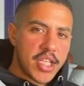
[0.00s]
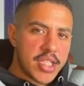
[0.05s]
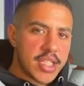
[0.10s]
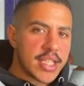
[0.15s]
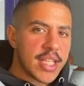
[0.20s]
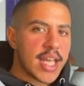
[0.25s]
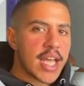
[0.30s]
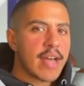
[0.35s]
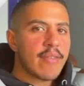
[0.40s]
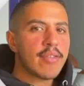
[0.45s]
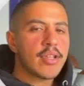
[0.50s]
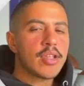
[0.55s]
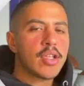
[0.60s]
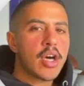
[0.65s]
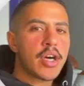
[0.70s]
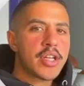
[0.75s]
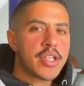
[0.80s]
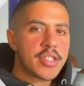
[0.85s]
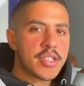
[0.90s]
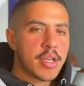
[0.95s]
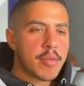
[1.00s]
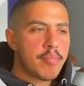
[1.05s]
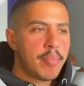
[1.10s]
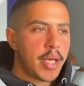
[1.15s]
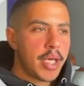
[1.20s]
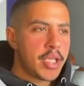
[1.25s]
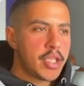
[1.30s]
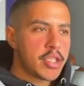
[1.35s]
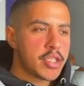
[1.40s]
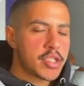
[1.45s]
and they have a lot of
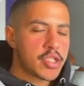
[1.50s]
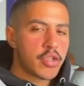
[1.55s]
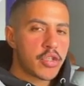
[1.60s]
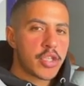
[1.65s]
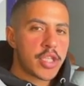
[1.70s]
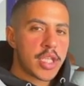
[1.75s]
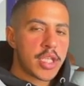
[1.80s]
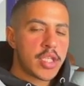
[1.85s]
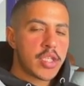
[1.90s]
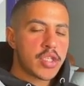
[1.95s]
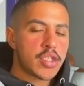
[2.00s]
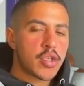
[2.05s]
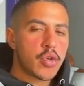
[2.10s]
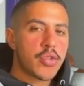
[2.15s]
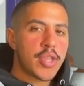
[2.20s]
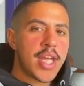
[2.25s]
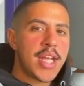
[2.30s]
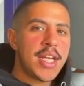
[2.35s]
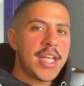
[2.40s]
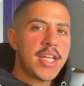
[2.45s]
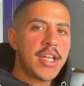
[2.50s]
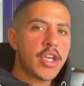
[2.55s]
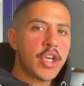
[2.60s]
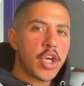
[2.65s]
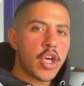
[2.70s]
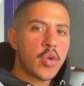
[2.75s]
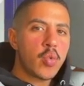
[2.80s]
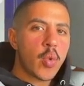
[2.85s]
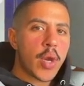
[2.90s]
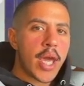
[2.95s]
subpages. So they need a
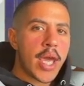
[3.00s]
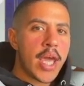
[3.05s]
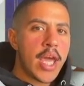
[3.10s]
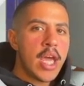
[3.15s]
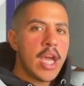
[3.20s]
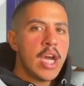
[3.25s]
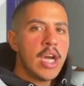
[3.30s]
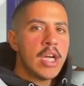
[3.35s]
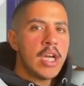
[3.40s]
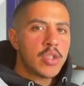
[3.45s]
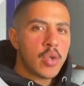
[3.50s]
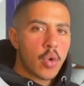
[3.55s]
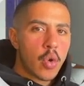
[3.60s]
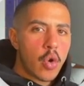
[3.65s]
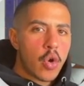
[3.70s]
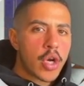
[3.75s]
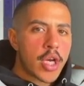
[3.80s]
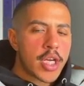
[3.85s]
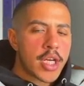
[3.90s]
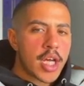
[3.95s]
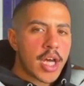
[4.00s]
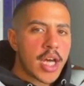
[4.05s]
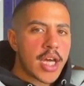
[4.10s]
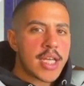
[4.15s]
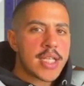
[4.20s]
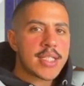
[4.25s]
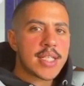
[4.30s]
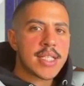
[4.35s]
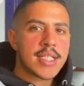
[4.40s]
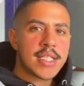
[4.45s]
good way to
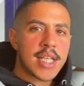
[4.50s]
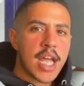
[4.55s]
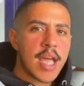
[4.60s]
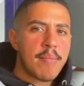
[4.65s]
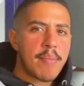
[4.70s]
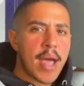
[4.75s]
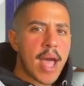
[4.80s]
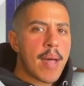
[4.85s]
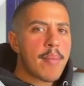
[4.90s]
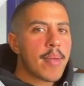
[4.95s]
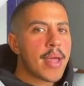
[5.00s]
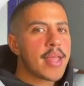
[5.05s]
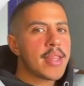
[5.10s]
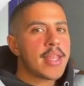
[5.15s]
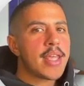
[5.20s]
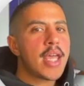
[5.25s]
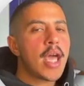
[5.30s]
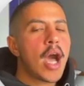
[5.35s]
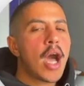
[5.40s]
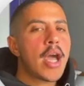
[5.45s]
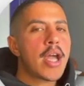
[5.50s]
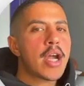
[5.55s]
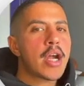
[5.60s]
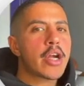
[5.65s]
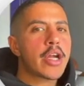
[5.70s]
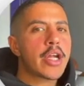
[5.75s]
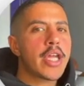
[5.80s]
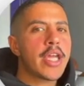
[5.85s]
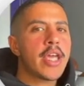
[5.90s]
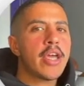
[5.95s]
organize the sitemap and the
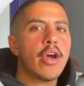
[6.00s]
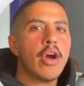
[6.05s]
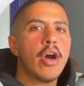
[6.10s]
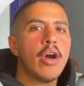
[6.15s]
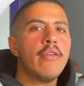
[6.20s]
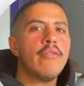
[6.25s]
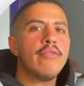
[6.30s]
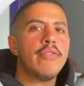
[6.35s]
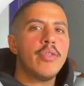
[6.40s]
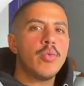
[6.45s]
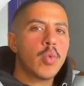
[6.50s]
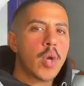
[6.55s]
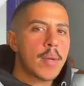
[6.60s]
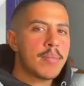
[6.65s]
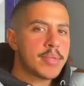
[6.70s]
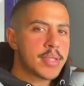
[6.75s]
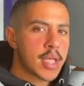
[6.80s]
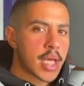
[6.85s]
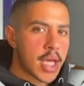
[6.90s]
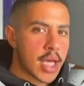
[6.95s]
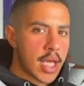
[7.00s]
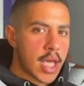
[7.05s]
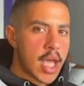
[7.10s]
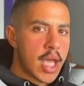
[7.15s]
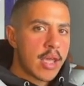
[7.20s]
hierarchy of the website.